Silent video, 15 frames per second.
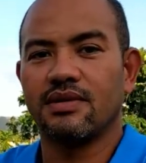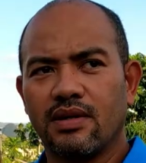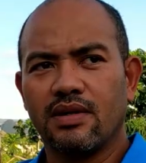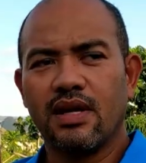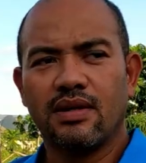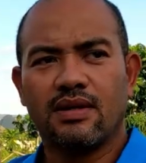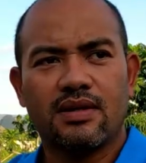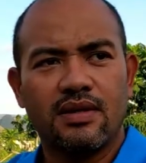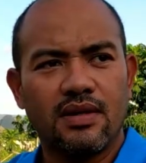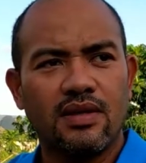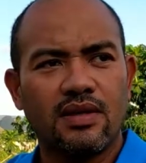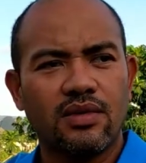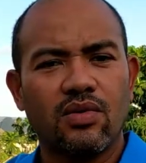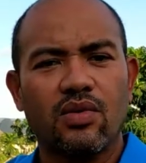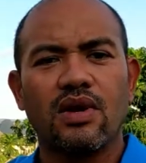that
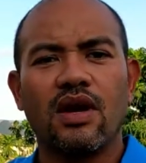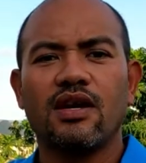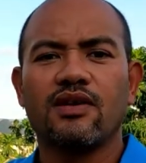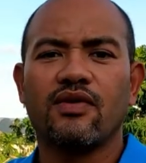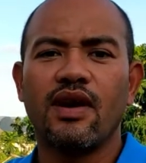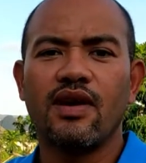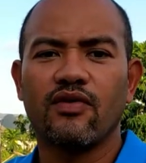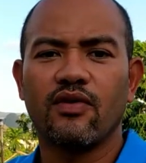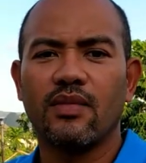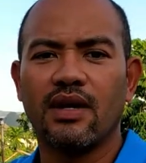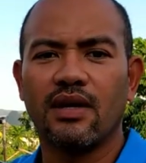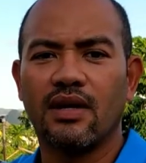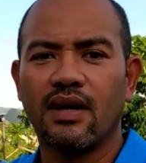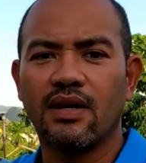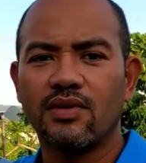solar is for
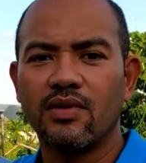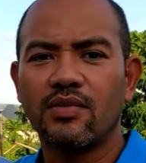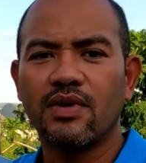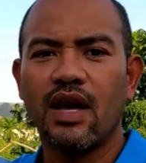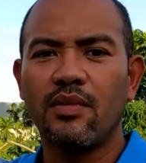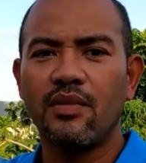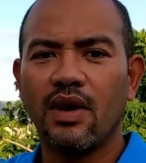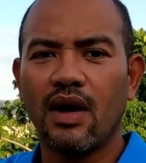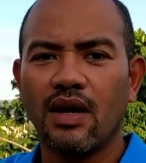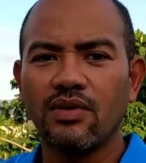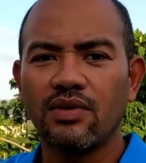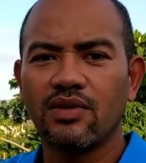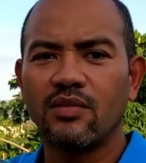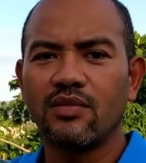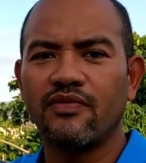everybody, because sometimes I
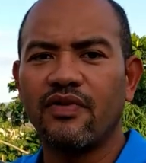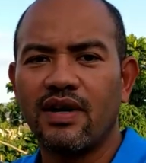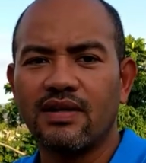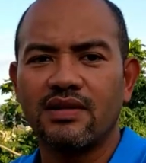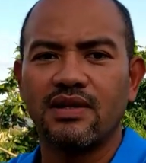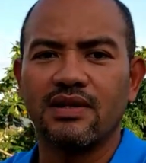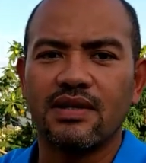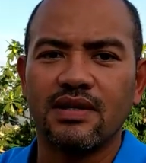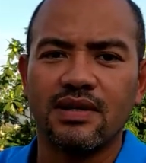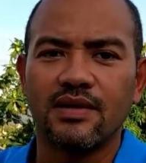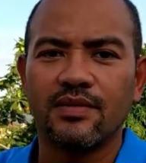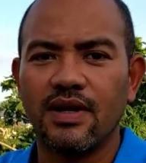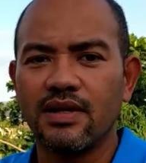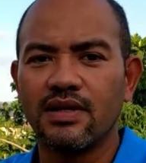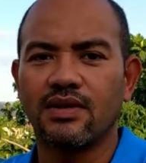do some fancy
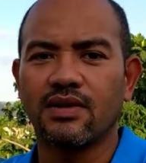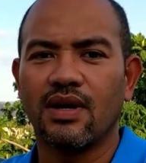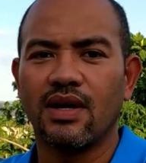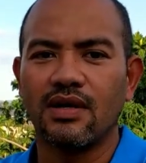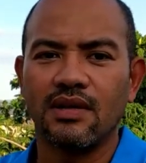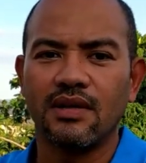system and so on,